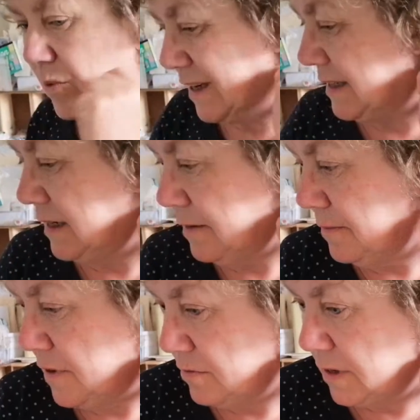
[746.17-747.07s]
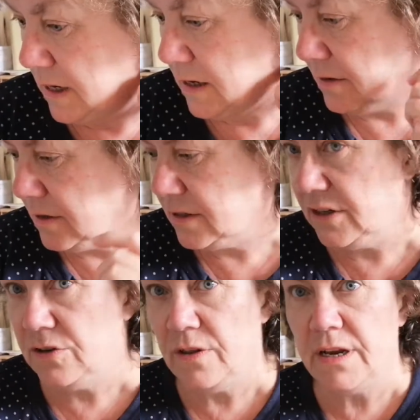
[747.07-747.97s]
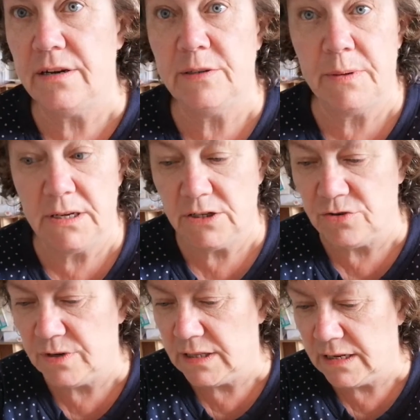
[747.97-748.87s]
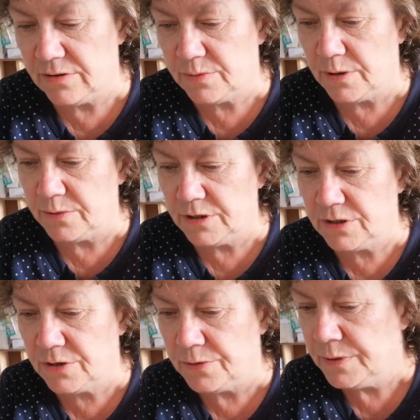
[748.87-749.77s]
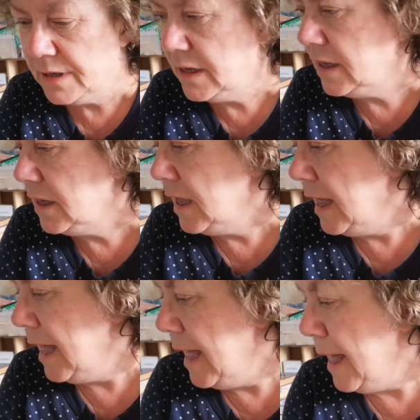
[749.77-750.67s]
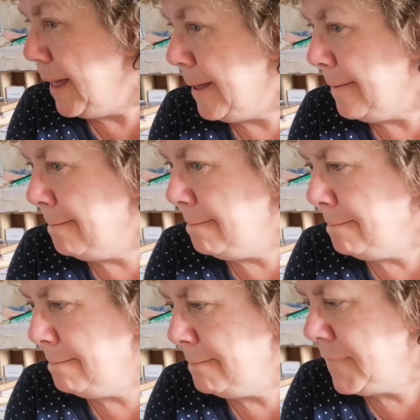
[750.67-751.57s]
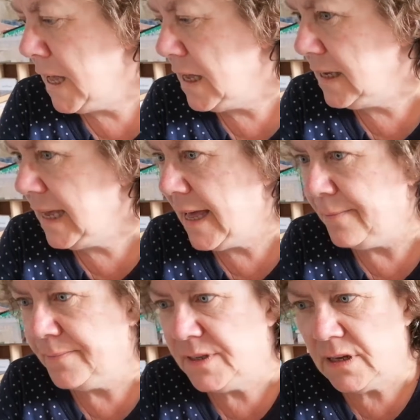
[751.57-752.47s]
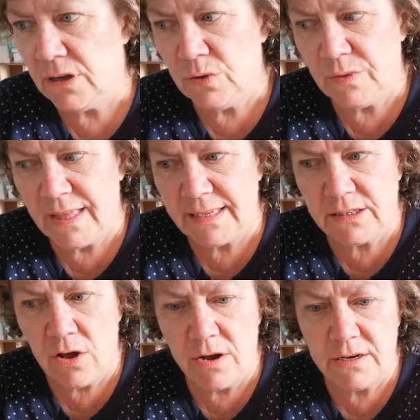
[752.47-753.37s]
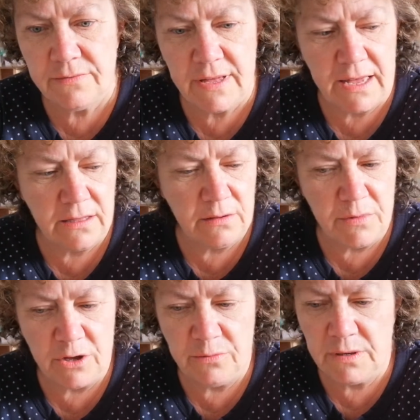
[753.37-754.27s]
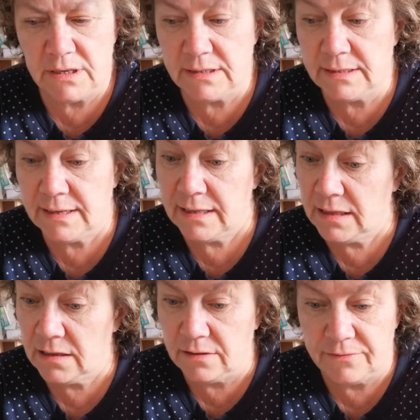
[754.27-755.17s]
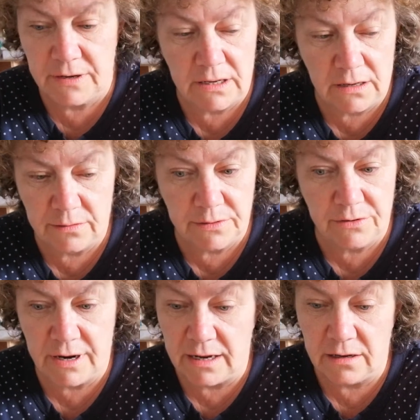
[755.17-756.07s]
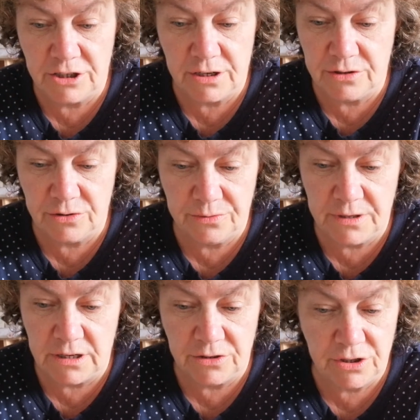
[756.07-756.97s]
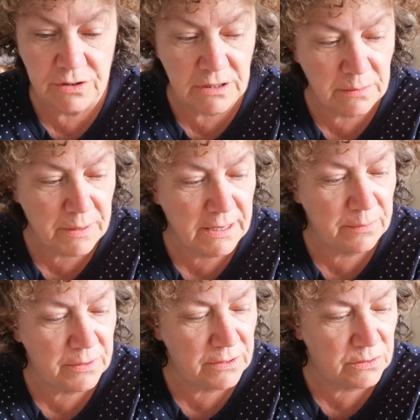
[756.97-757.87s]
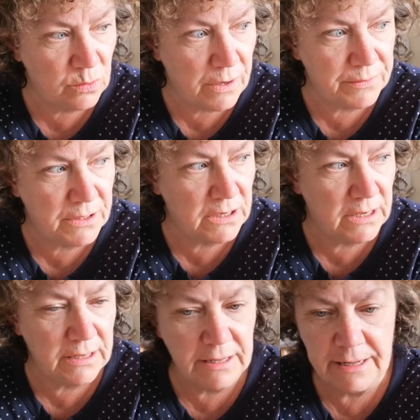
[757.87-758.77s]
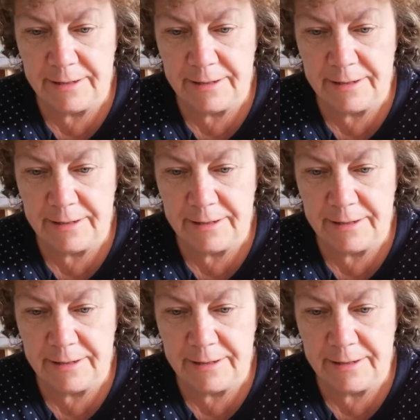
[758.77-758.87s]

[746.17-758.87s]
like wasting them. I really don't, because you've got that nice bit of history in there as well, which is cool. Yeah, so that's kind of that at the moment. As I say, the other video, it was great. I showed you, you know, choosing the papers, what I was going to